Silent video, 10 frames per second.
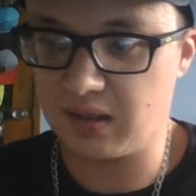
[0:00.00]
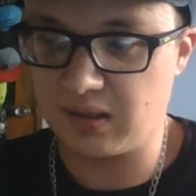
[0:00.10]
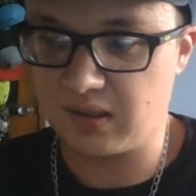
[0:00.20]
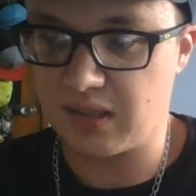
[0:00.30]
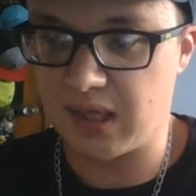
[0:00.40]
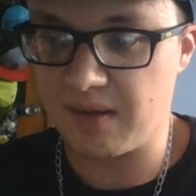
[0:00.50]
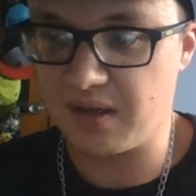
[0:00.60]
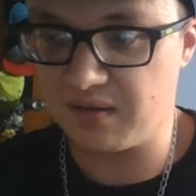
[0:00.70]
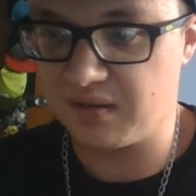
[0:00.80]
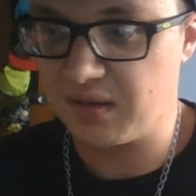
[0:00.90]

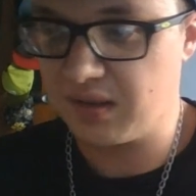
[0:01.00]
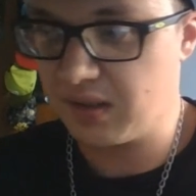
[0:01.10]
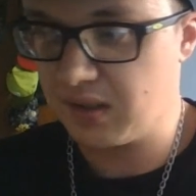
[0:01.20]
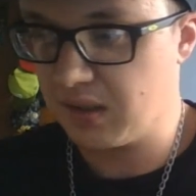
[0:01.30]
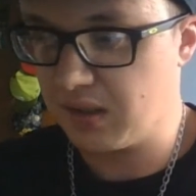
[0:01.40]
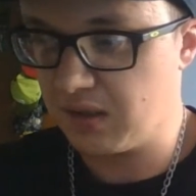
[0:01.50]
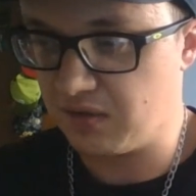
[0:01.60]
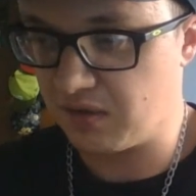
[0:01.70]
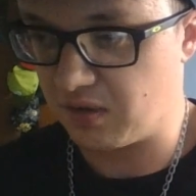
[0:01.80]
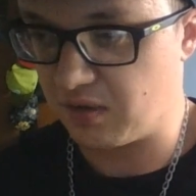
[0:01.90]
comics.
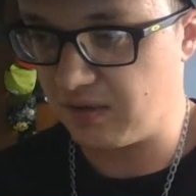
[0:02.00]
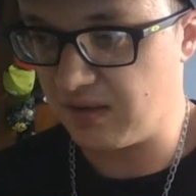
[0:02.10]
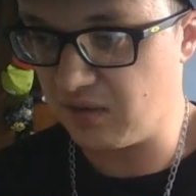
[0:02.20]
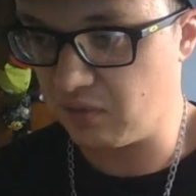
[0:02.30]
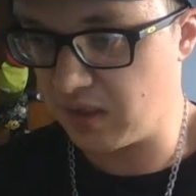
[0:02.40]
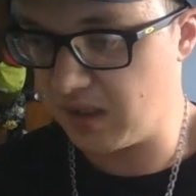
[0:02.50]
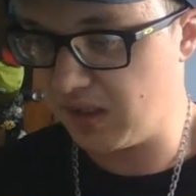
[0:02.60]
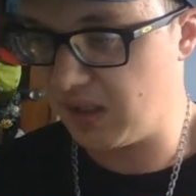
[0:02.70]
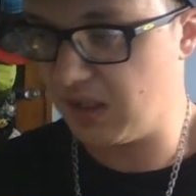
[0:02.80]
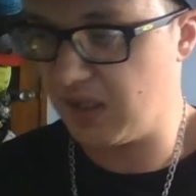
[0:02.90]
So this one